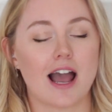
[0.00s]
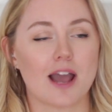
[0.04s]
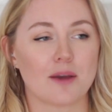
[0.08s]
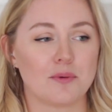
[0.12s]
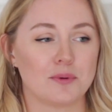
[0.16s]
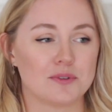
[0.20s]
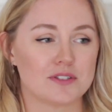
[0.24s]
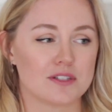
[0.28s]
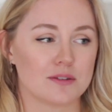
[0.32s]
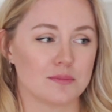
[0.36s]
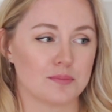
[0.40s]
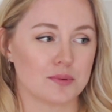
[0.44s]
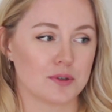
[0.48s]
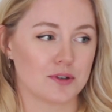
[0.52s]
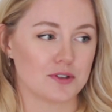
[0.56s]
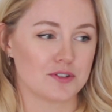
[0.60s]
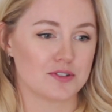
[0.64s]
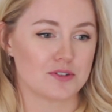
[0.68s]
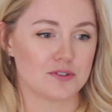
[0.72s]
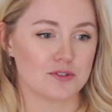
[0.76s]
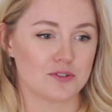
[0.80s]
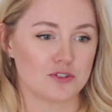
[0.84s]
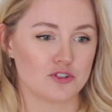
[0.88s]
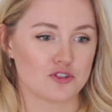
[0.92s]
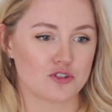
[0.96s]
I was
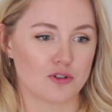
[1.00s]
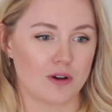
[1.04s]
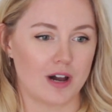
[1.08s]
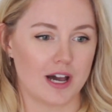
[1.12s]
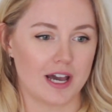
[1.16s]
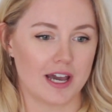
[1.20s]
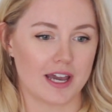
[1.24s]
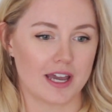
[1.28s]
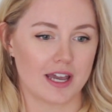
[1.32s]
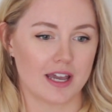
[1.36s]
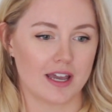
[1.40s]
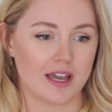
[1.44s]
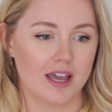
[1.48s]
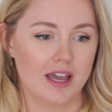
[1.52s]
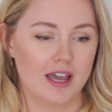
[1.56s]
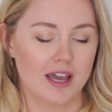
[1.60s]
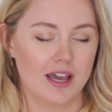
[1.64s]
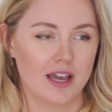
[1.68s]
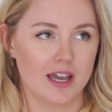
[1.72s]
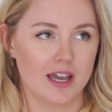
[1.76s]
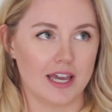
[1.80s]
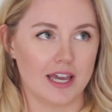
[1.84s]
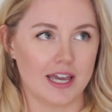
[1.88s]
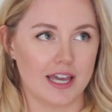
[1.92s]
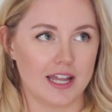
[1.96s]
supposed to try
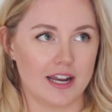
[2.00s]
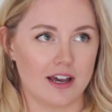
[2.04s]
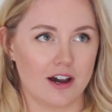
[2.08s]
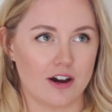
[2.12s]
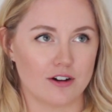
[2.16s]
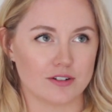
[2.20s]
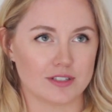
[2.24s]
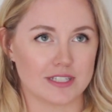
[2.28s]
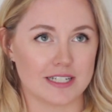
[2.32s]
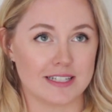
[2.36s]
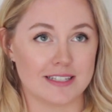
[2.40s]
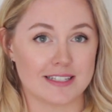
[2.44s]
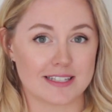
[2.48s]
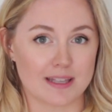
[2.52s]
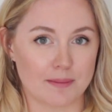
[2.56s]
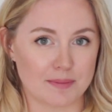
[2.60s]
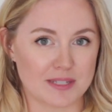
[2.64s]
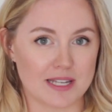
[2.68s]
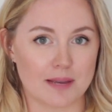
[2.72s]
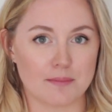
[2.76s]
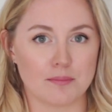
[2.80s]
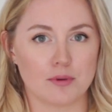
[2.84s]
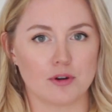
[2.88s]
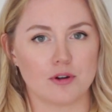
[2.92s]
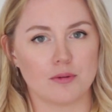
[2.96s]
it out in
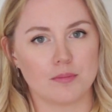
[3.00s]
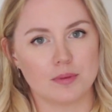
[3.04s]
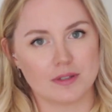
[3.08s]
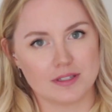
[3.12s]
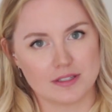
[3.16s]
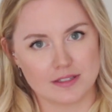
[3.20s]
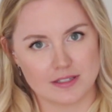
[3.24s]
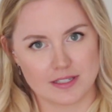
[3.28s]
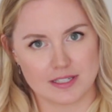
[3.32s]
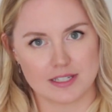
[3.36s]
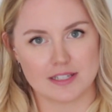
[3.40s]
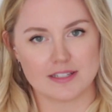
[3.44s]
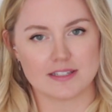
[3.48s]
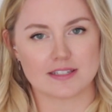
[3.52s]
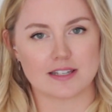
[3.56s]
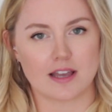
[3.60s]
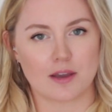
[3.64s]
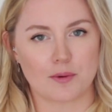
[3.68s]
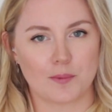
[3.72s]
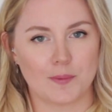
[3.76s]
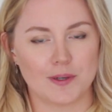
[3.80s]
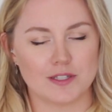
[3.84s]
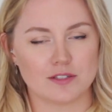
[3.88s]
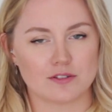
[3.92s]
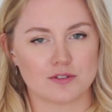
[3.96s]
September, but since
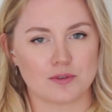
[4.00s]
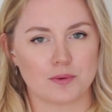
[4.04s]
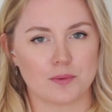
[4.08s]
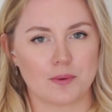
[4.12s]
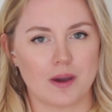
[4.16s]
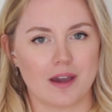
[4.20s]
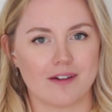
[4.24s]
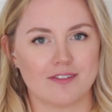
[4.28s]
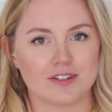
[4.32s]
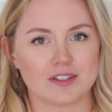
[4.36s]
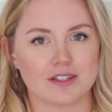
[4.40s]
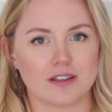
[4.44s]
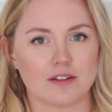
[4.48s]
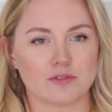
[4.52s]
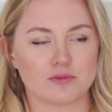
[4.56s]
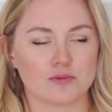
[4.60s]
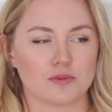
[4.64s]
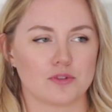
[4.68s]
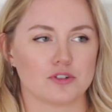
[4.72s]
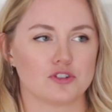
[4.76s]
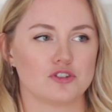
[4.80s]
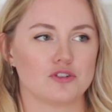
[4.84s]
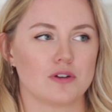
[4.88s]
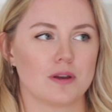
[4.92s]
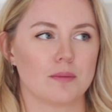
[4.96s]
I went away on that
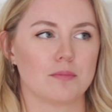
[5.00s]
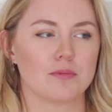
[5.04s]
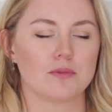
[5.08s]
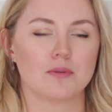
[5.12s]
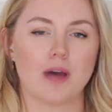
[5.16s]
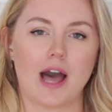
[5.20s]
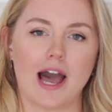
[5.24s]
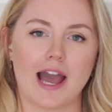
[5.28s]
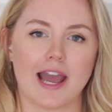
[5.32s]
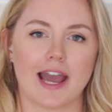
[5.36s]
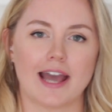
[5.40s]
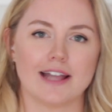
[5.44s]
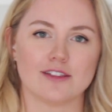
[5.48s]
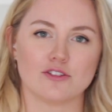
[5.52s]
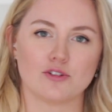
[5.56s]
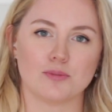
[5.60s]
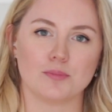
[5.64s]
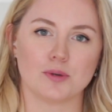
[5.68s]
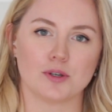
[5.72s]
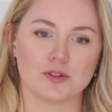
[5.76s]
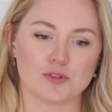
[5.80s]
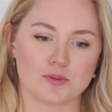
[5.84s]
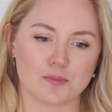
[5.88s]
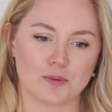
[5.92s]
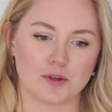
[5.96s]
road trip, I had to
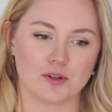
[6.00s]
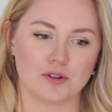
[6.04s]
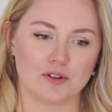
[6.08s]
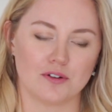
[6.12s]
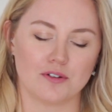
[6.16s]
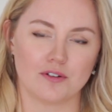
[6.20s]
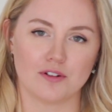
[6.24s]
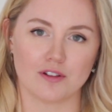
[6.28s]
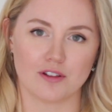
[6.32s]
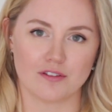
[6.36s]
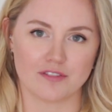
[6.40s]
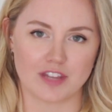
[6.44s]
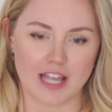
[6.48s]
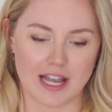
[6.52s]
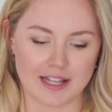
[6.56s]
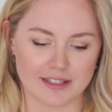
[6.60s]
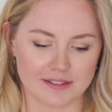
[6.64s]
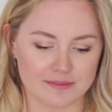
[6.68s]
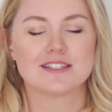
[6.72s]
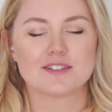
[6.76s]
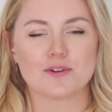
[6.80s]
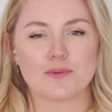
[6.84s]
postpone all of that.